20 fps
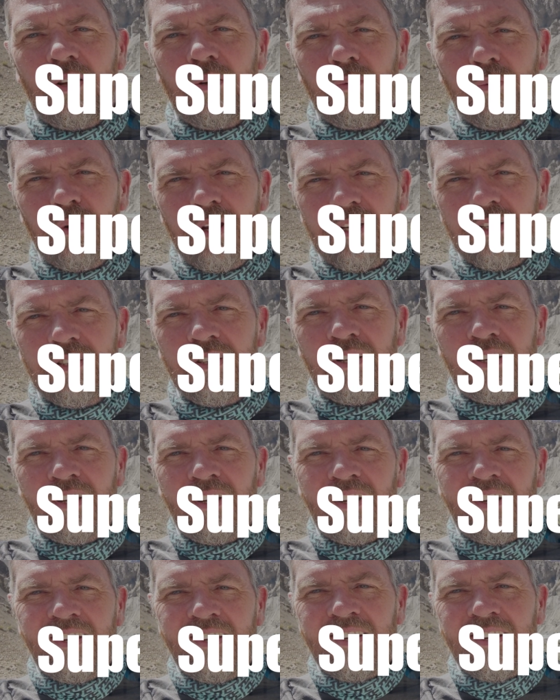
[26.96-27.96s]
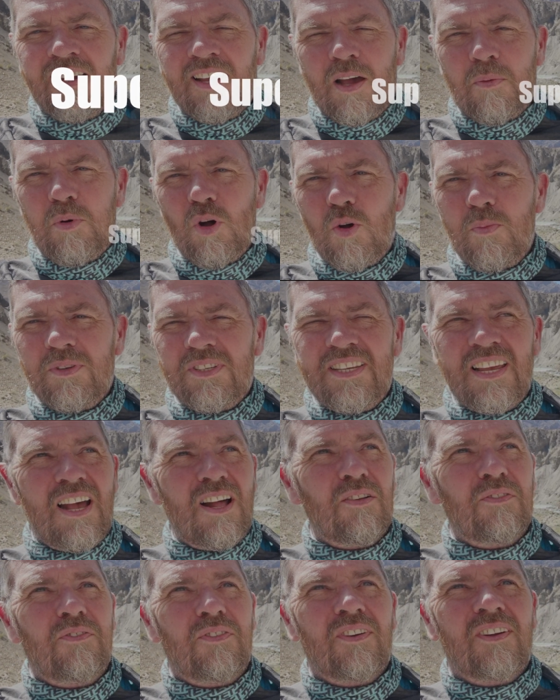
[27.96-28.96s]
which I bought
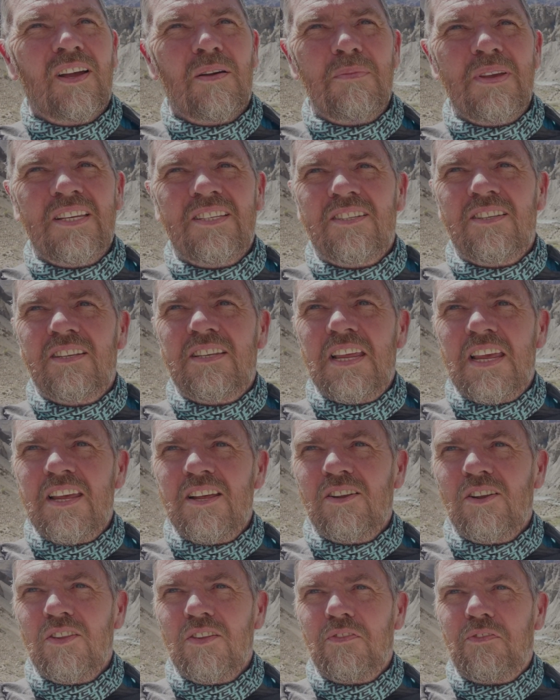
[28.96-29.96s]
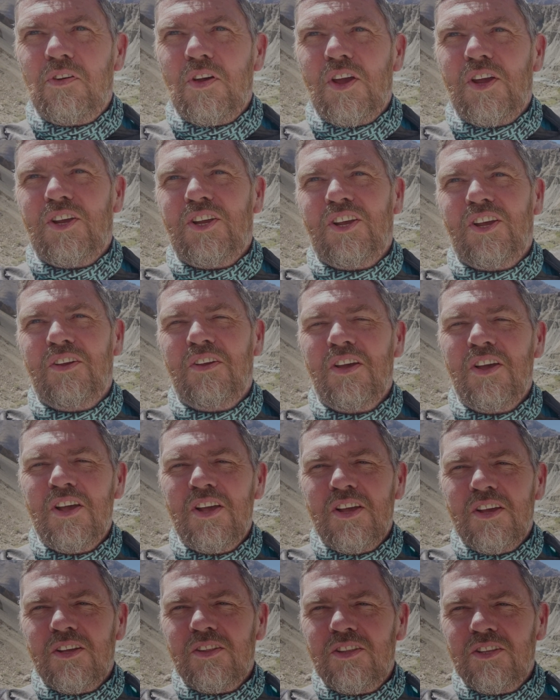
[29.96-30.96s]
myself. I missed the deal on the
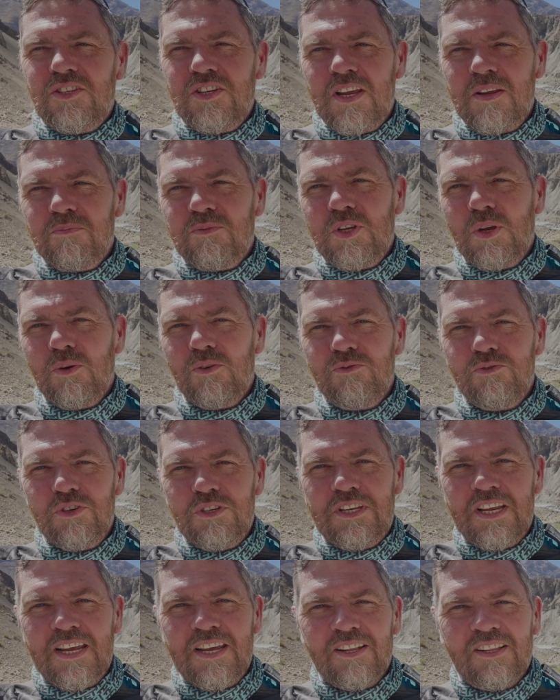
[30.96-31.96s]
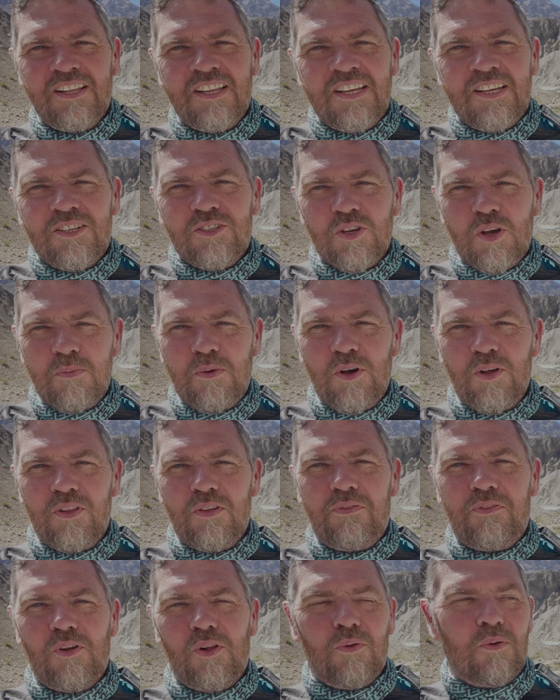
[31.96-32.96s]
the cheap 200 deal, so I bought the
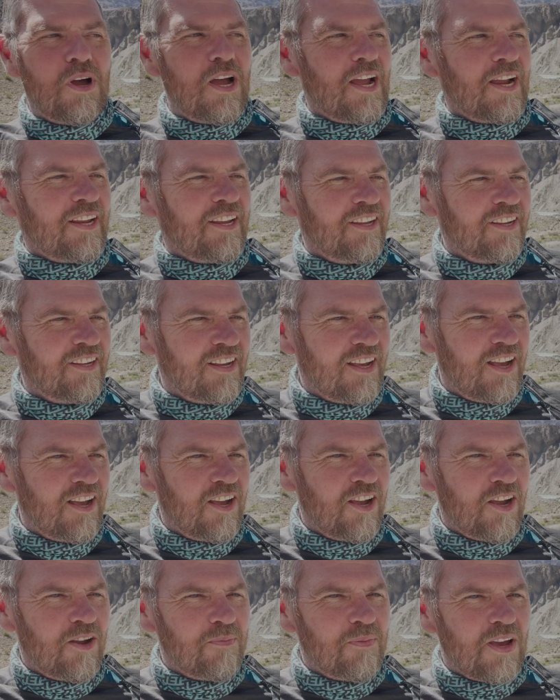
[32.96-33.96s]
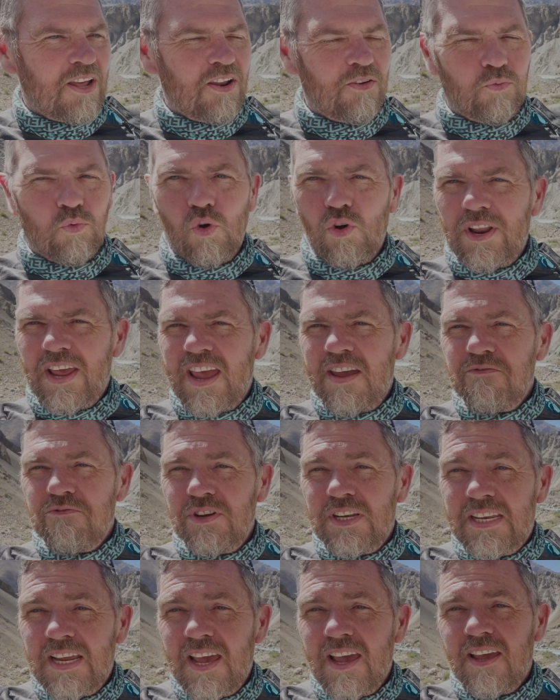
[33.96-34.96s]
full whack, and I've worn it every
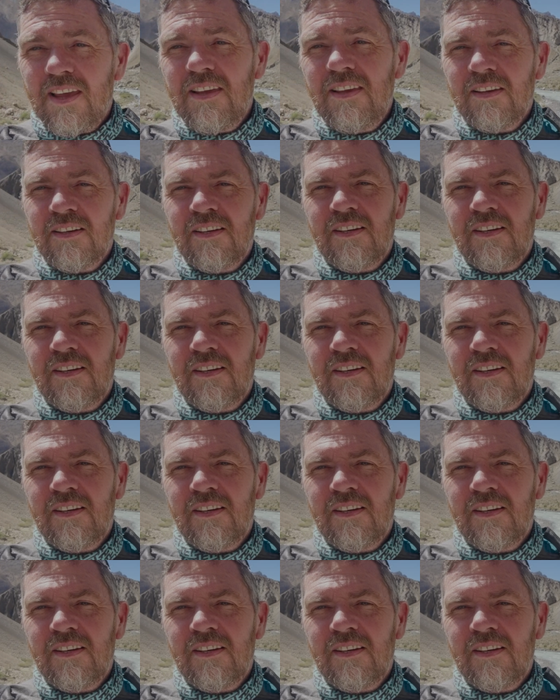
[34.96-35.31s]
day